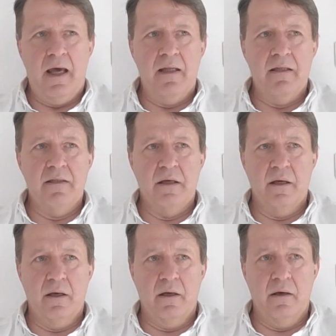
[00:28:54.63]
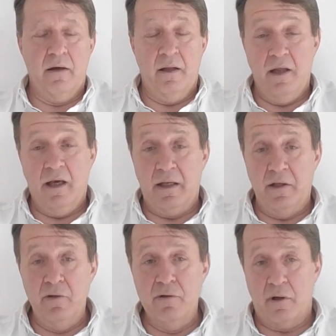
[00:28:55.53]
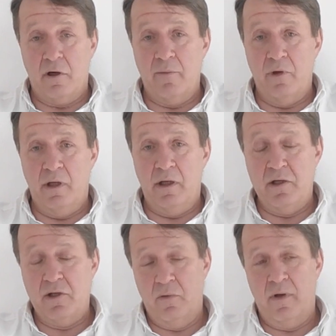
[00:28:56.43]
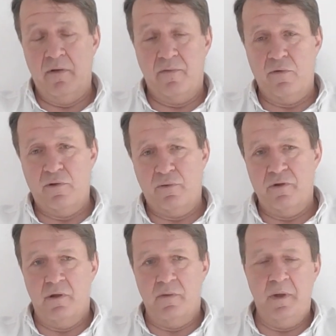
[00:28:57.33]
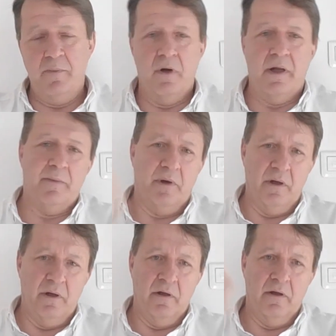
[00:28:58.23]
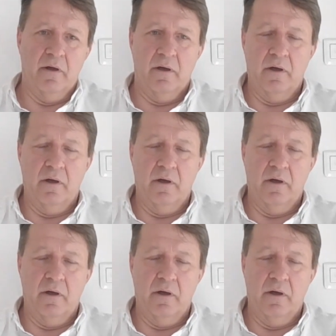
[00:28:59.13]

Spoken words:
and they can use their communication when, of course, Russian people are dependent on the